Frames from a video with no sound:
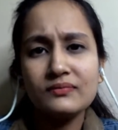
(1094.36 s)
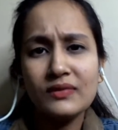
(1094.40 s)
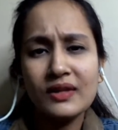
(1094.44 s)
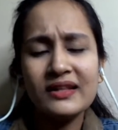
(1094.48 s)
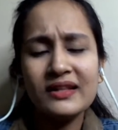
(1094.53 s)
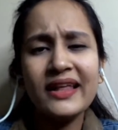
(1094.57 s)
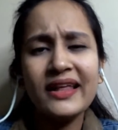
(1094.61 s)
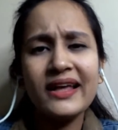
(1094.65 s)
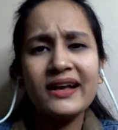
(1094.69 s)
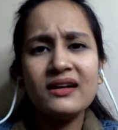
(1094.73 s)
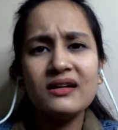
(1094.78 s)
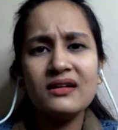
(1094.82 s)

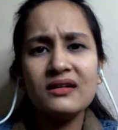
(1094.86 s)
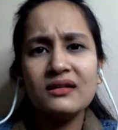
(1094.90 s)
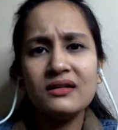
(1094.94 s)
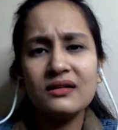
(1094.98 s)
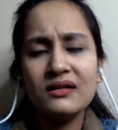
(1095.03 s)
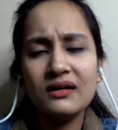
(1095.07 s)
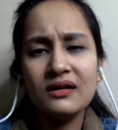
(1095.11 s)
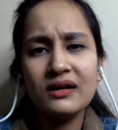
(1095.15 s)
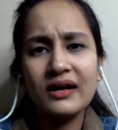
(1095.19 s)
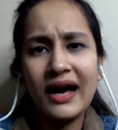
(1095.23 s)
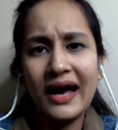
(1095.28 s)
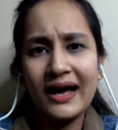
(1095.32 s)
like
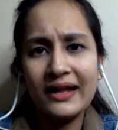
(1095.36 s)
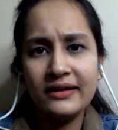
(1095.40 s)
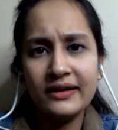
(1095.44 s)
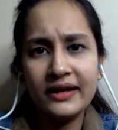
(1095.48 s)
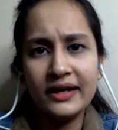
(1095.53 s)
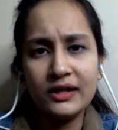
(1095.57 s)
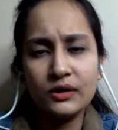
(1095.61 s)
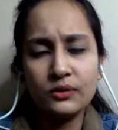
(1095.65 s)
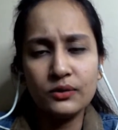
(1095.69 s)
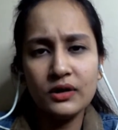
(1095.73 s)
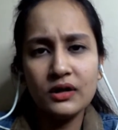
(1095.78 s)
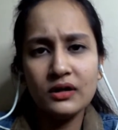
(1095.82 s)
a GAN
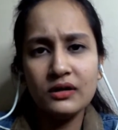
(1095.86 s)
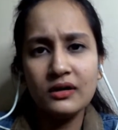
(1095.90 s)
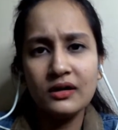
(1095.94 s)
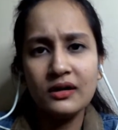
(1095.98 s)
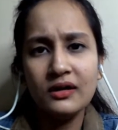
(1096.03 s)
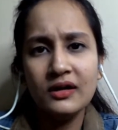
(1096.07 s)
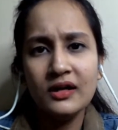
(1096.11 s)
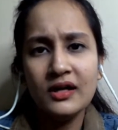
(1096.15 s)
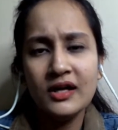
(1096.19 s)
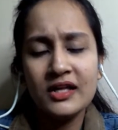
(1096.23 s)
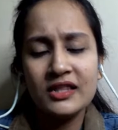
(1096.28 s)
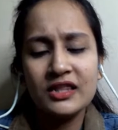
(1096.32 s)
network.
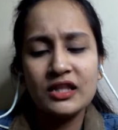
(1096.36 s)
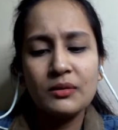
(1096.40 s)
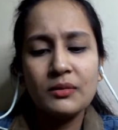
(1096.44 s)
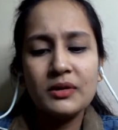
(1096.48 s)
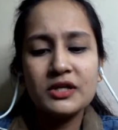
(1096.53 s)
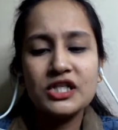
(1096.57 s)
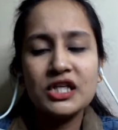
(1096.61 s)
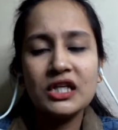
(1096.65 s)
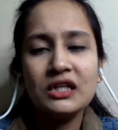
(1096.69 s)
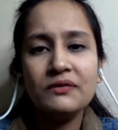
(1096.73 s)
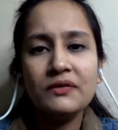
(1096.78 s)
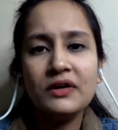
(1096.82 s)
The
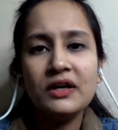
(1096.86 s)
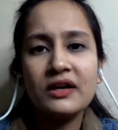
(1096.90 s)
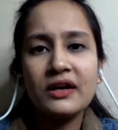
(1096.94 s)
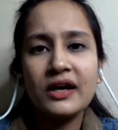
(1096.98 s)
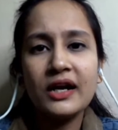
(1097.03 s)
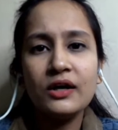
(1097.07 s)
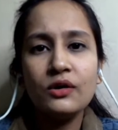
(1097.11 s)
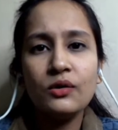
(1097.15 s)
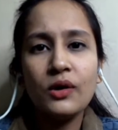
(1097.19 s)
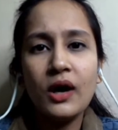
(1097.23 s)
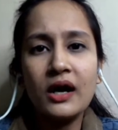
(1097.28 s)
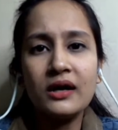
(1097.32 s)
machine will try
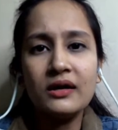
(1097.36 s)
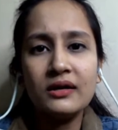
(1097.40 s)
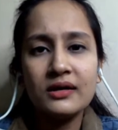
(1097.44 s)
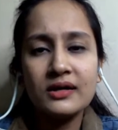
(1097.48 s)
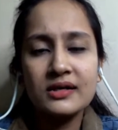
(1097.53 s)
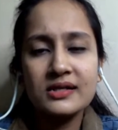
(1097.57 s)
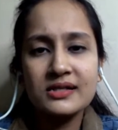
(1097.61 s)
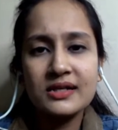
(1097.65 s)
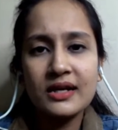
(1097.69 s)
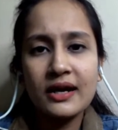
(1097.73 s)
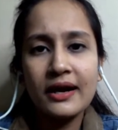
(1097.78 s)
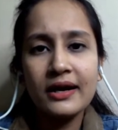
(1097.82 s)
to
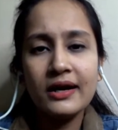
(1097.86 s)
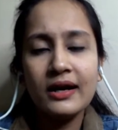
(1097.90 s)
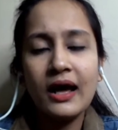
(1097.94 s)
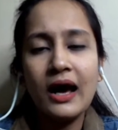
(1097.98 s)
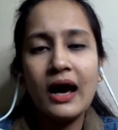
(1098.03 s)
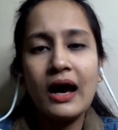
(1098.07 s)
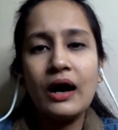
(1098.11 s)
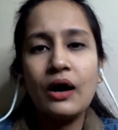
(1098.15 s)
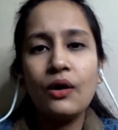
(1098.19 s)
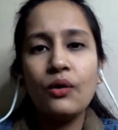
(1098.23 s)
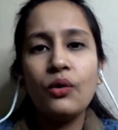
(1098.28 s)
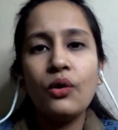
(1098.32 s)
understand
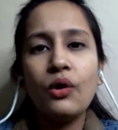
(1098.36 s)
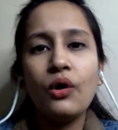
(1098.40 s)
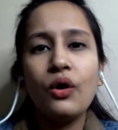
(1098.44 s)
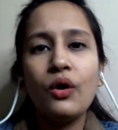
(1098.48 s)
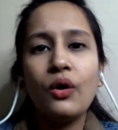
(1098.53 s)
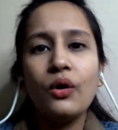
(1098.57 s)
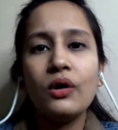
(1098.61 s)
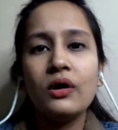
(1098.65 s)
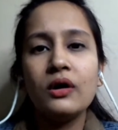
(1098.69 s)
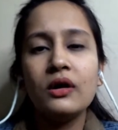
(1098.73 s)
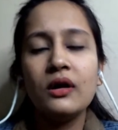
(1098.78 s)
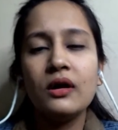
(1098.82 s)
how
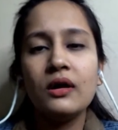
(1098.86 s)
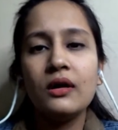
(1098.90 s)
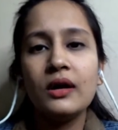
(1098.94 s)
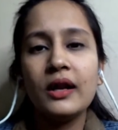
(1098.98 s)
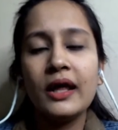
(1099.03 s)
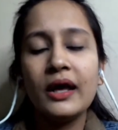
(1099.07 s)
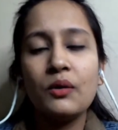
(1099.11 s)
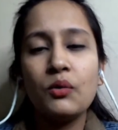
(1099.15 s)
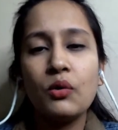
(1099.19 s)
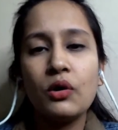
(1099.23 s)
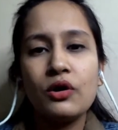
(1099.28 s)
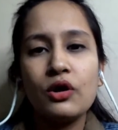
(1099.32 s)
all,
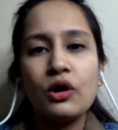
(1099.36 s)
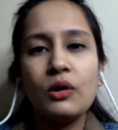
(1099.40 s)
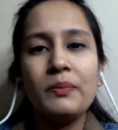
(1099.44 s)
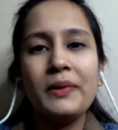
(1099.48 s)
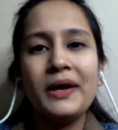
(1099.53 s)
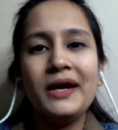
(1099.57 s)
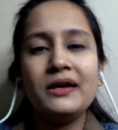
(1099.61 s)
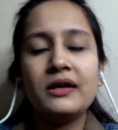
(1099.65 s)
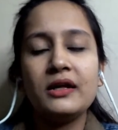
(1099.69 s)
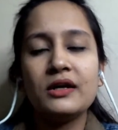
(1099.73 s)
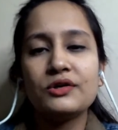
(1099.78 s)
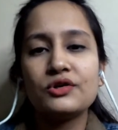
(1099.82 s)
like what all
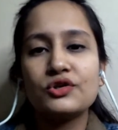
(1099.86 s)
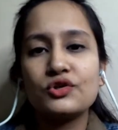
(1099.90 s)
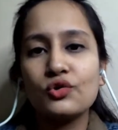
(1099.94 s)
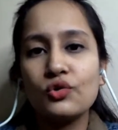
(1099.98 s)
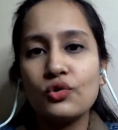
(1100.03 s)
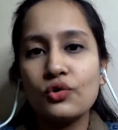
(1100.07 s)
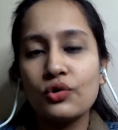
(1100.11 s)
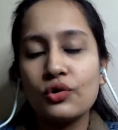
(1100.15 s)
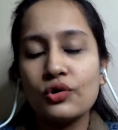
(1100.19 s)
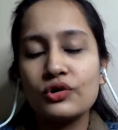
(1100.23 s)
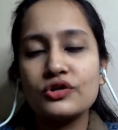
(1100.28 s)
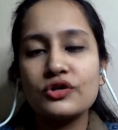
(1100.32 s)
painting
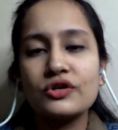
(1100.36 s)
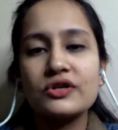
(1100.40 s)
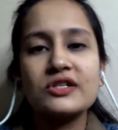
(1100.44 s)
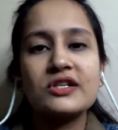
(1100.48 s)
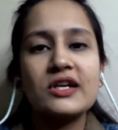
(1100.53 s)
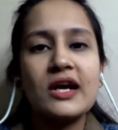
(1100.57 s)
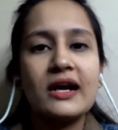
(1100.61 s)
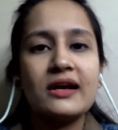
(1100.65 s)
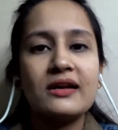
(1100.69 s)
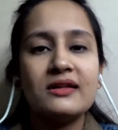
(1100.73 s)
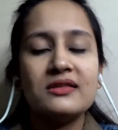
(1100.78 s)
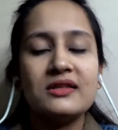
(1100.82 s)
strokes or
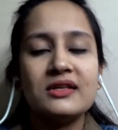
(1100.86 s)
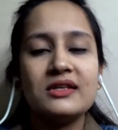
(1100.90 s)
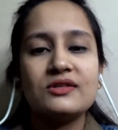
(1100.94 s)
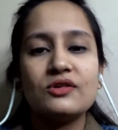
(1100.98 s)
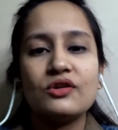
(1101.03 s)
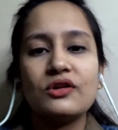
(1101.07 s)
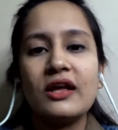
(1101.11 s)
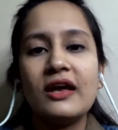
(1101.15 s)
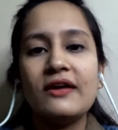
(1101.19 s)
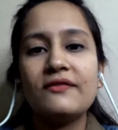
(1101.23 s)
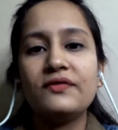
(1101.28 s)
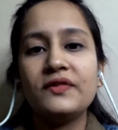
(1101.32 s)
strategies
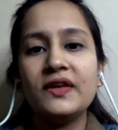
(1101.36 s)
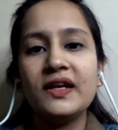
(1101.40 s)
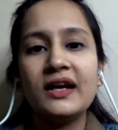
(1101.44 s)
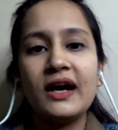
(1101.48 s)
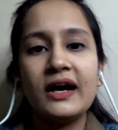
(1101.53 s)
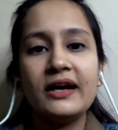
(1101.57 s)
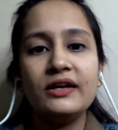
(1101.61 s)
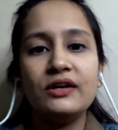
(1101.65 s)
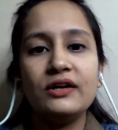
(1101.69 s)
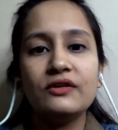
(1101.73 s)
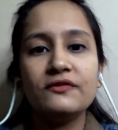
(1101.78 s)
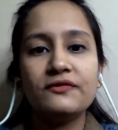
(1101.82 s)
or every
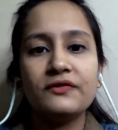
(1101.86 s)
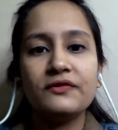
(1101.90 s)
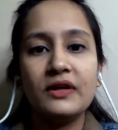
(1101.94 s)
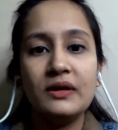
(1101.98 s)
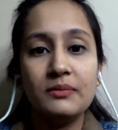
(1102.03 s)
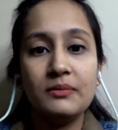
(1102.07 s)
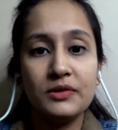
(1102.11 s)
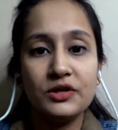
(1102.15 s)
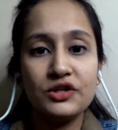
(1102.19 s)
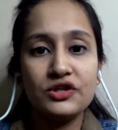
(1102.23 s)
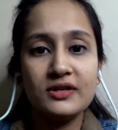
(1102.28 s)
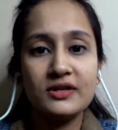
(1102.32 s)
kind of
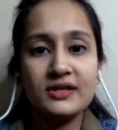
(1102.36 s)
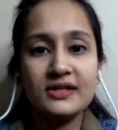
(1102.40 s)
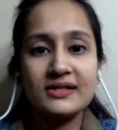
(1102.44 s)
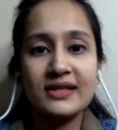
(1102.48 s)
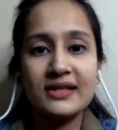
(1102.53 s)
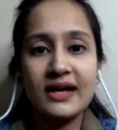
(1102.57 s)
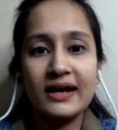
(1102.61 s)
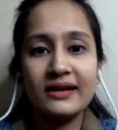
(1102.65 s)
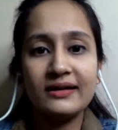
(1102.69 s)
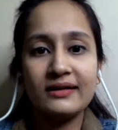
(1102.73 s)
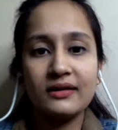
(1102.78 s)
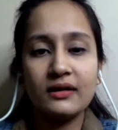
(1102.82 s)
images
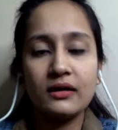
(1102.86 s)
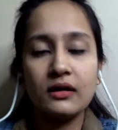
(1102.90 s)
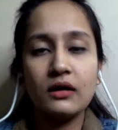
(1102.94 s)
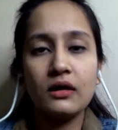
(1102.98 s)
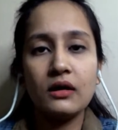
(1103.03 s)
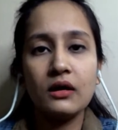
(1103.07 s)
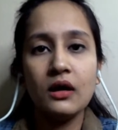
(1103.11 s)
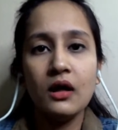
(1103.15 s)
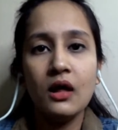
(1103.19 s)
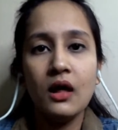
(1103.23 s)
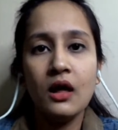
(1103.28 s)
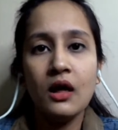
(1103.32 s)
that
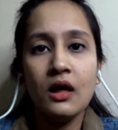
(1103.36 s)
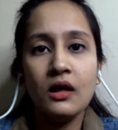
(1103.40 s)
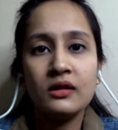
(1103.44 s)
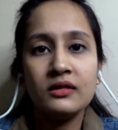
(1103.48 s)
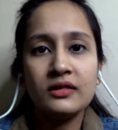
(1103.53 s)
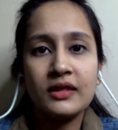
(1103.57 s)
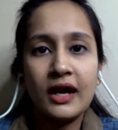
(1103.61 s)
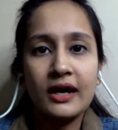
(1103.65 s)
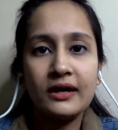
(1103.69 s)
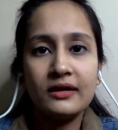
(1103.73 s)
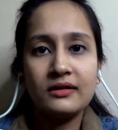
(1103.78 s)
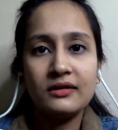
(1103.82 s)

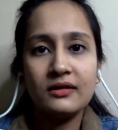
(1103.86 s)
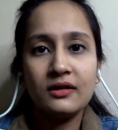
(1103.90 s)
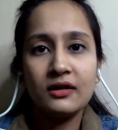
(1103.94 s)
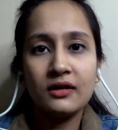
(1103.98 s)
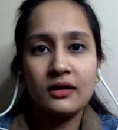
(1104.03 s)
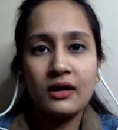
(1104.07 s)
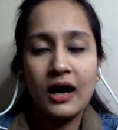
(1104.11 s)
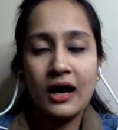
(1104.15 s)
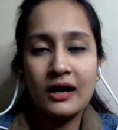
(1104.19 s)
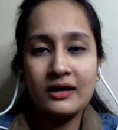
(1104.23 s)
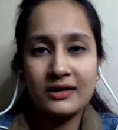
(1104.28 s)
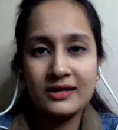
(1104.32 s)
the
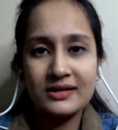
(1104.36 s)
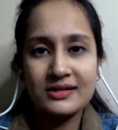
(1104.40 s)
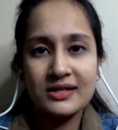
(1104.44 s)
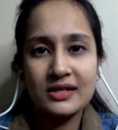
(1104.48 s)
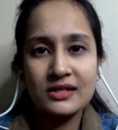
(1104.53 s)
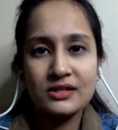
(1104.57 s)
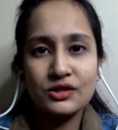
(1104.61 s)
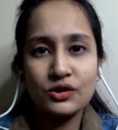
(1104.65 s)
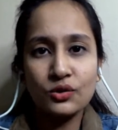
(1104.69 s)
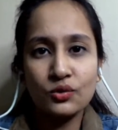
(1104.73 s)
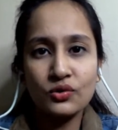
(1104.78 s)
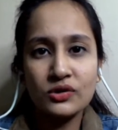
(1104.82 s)
artist
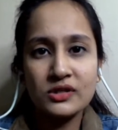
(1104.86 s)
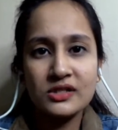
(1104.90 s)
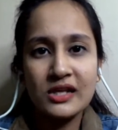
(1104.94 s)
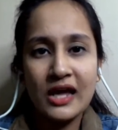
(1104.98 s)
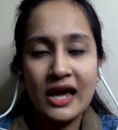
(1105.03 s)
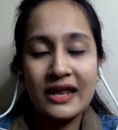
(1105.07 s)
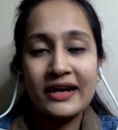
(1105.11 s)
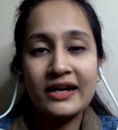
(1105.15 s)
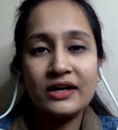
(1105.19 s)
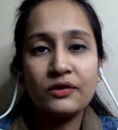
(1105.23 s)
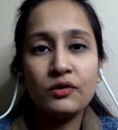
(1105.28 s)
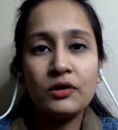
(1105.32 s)
has used,
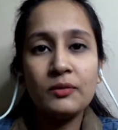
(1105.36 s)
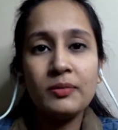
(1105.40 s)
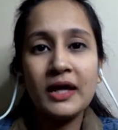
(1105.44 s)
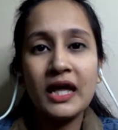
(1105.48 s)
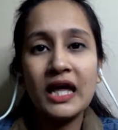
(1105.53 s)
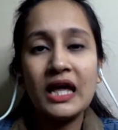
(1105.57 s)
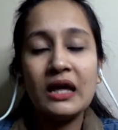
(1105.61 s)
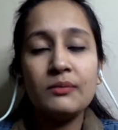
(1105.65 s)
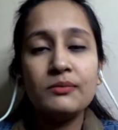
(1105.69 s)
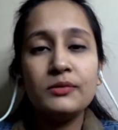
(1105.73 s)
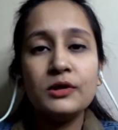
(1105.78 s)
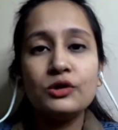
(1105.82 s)
and it will be
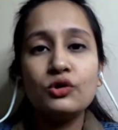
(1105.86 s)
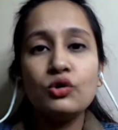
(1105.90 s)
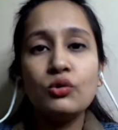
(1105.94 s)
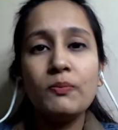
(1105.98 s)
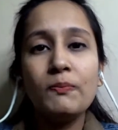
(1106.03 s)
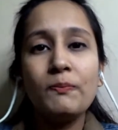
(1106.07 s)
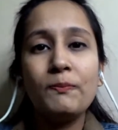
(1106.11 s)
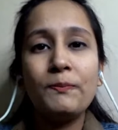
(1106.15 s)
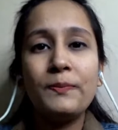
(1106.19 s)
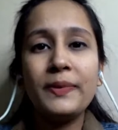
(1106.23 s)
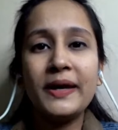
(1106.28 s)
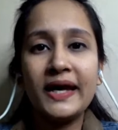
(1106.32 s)
able
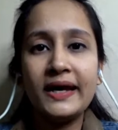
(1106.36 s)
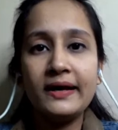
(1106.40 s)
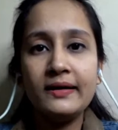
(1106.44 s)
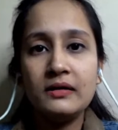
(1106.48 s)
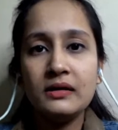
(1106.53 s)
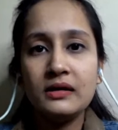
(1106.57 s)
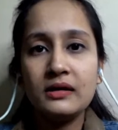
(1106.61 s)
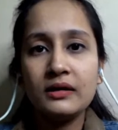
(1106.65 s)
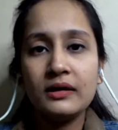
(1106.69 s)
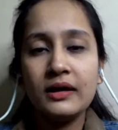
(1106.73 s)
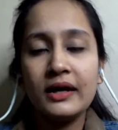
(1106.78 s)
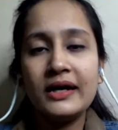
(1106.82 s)
to
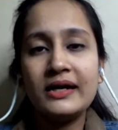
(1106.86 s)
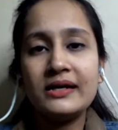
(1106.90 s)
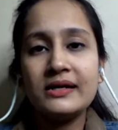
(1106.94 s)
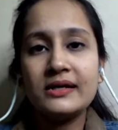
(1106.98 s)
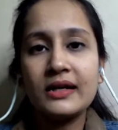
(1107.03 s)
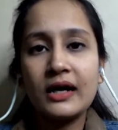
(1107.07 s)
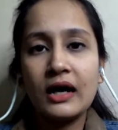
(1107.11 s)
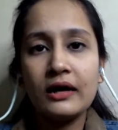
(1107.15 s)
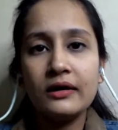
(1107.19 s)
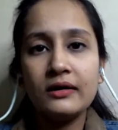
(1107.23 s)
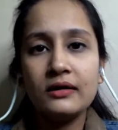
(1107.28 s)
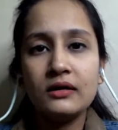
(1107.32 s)
paint the
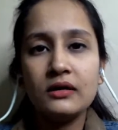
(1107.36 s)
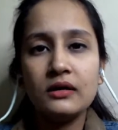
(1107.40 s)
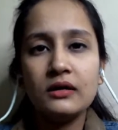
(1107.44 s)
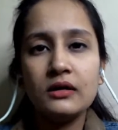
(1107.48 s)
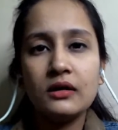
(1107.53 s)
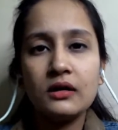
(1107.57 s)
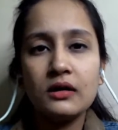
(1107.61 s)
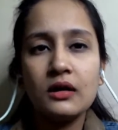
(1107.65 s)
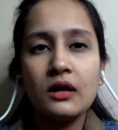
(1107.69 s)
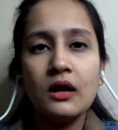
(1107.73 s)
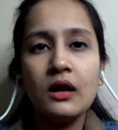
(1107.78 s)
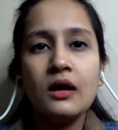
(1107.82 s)

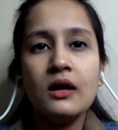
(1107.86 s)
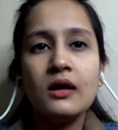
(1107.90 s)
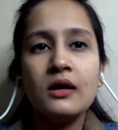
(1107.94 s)
entire,